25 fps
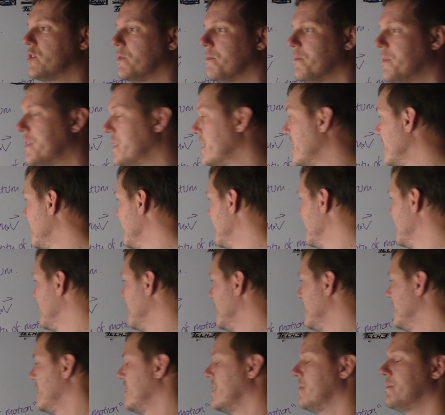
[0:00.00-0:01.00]
something
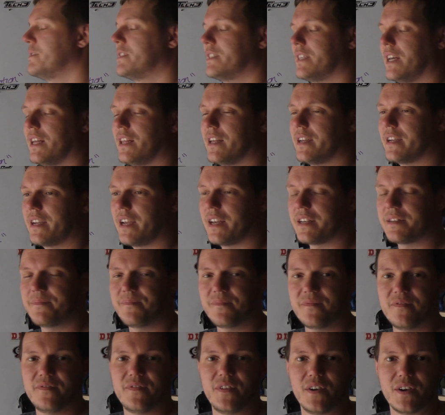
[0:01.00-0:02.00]
let me start that again.
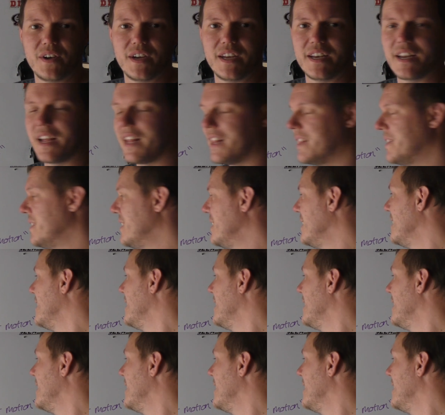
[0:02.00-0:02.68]
Fucking hell.